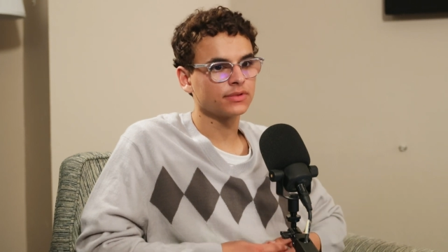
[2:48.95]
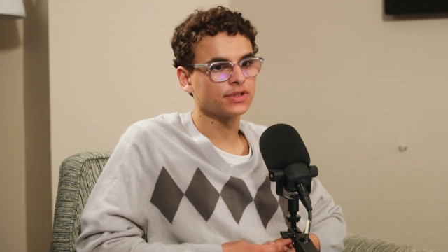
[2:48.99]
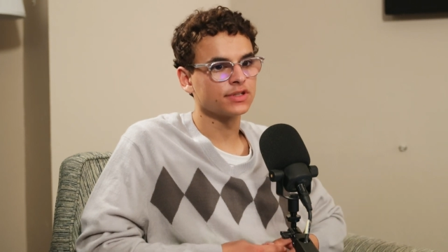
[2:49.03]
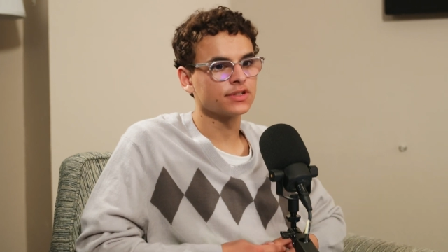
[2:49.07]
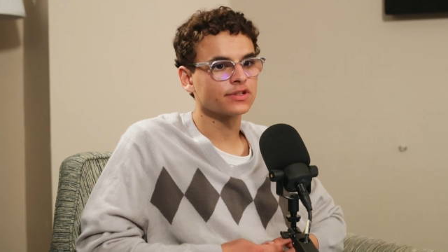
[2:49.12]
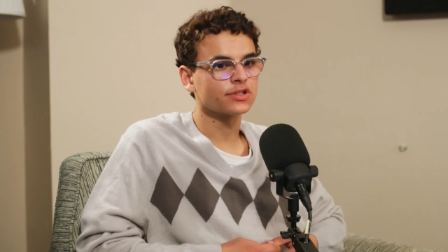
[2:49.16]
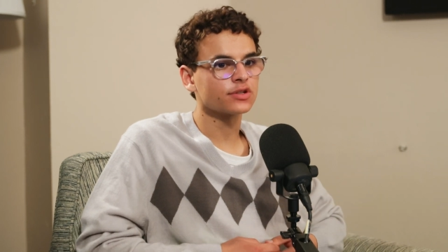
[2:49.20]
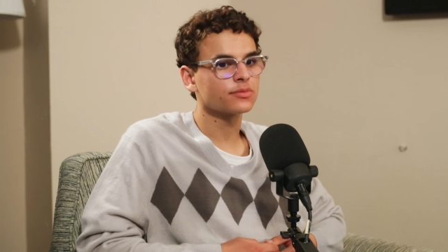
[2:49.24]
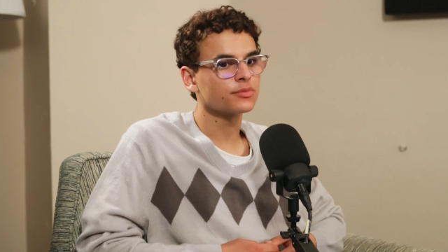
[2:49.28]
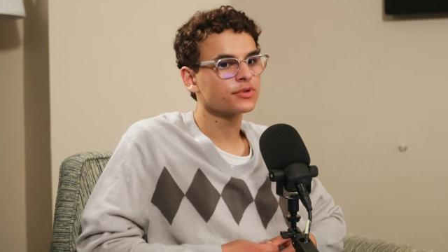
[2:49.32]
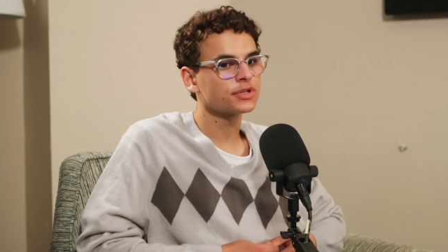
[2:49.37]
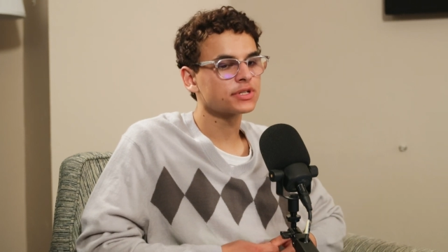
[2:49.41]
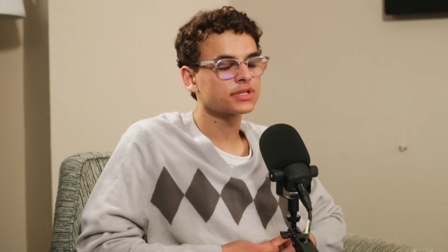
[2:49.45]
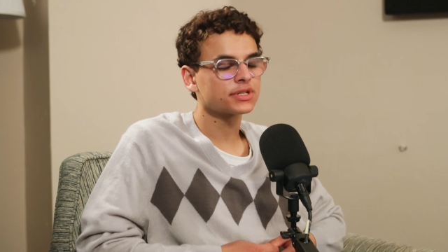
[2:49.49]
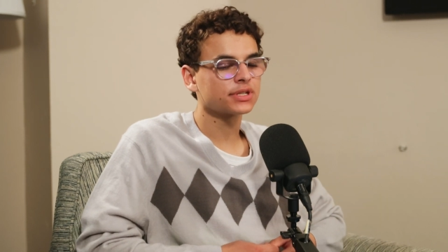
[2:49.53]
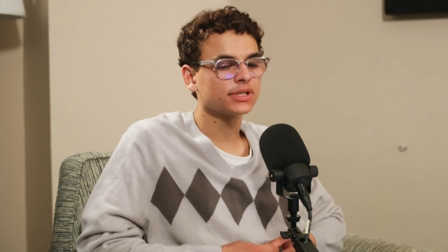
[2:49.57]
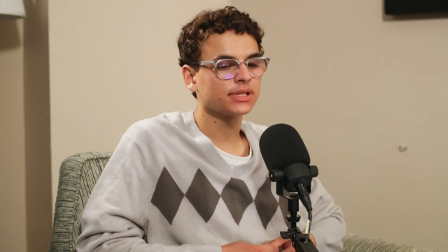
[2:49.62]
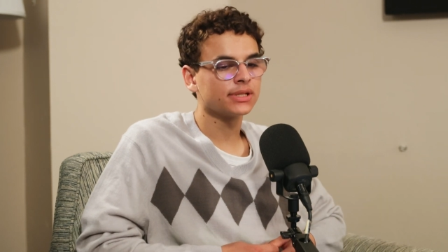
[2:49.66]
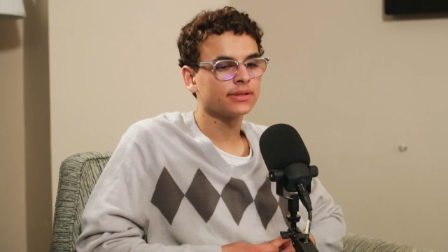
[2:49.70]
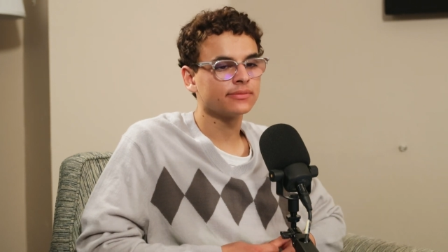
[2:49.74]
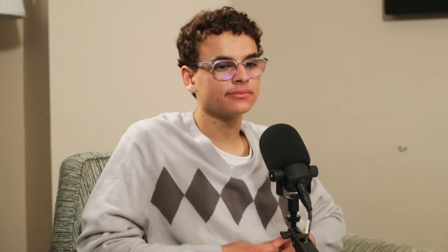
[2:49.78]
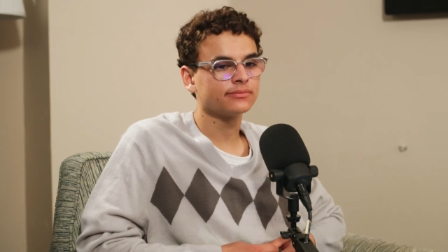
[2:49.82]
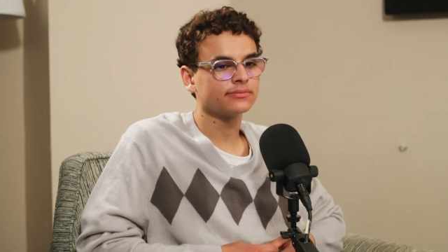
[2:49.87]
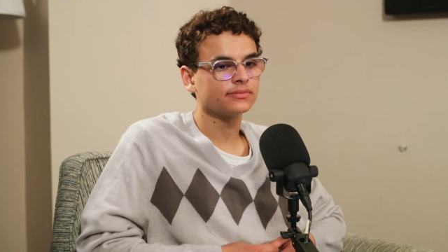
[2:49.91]
consumers
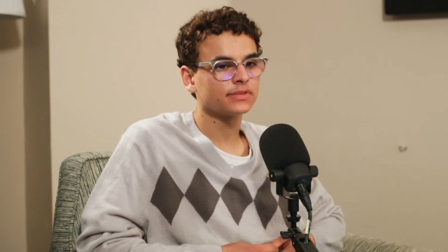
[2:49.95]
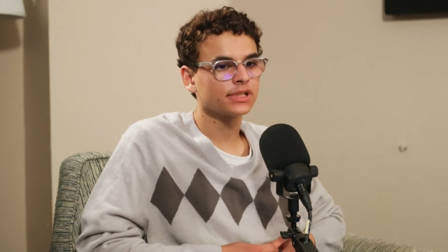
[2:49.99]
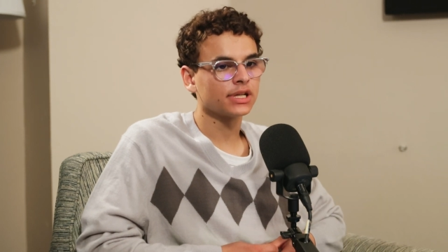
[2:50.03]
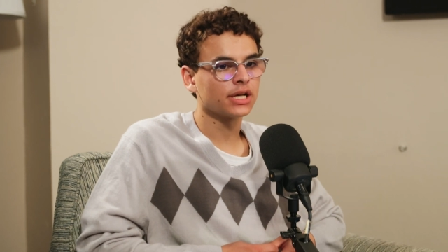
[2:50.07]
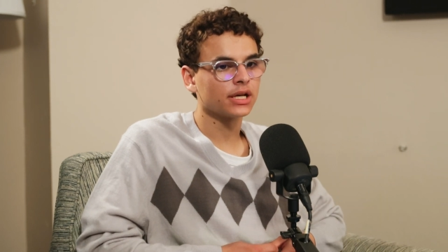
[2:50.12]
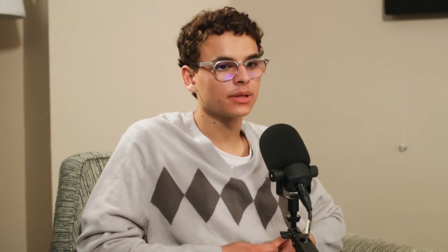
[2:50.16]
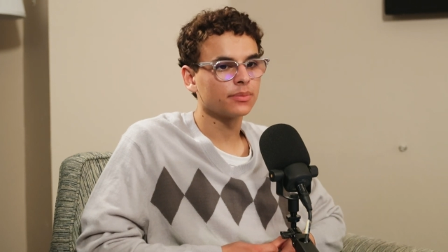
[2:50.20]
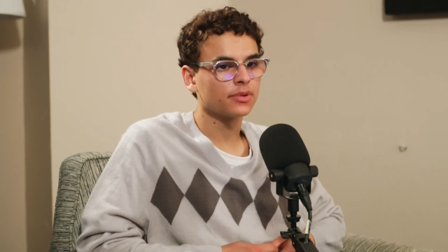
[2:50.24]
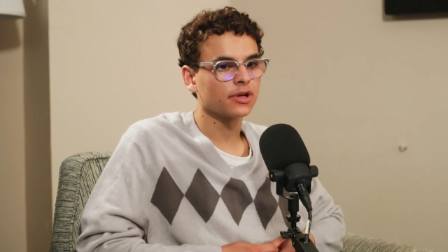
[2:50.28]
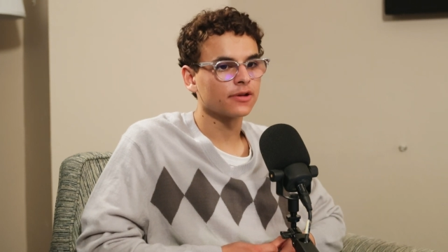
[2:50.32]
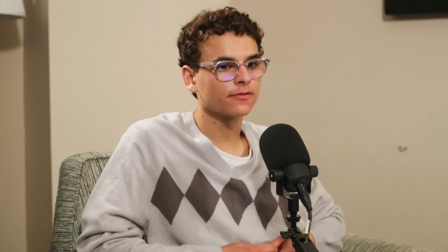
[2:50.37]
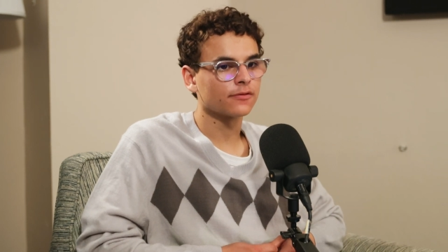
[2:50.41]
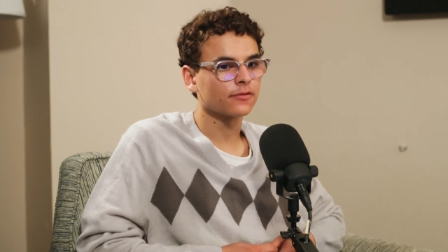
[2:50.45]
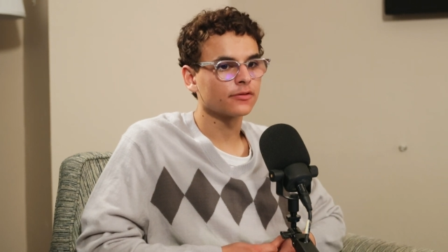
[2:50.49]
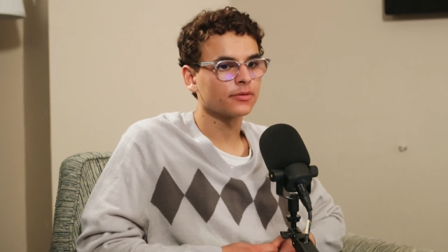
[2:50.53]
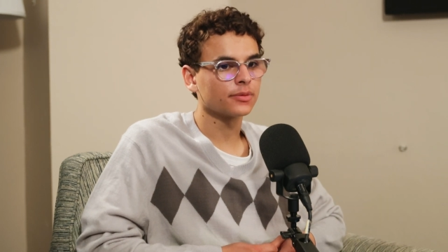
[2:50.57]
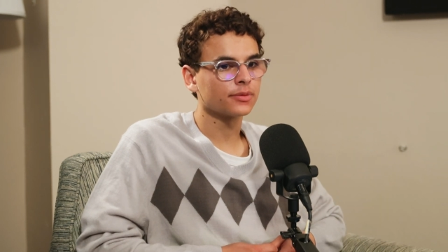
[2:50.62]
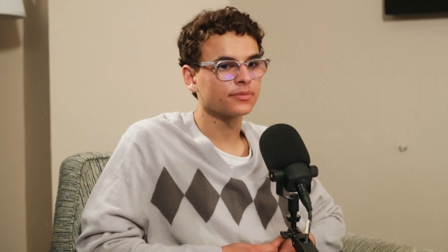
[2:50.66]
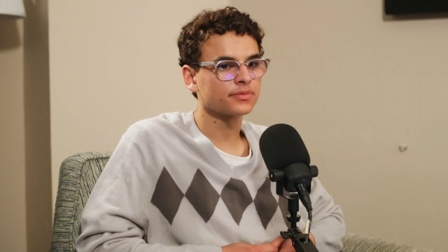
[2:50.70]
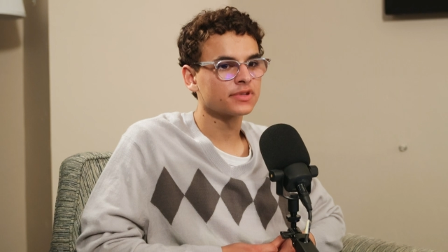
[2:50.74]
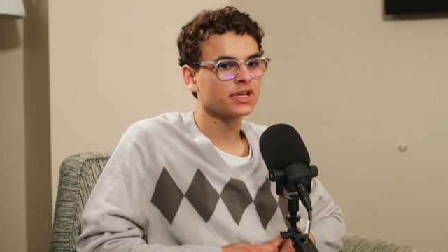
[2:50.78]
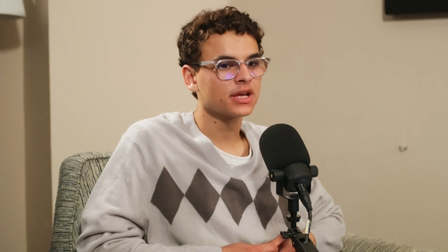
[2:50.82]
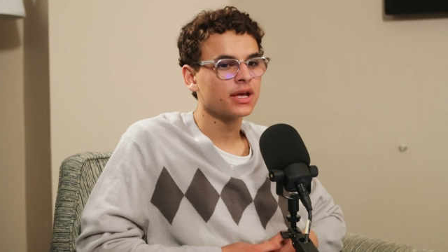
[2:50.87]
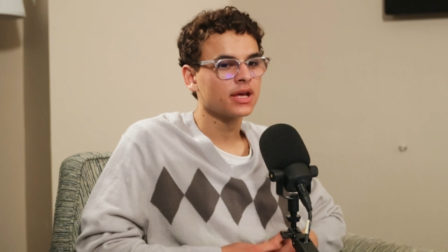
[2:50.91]
could pay for
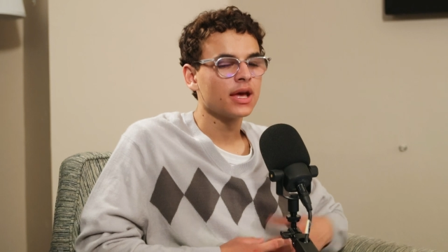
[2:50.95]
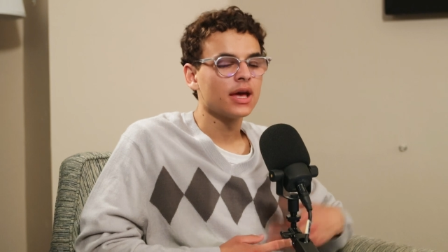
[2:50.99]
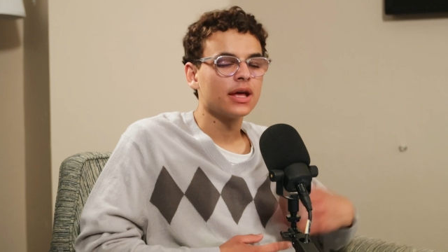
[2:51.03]
films.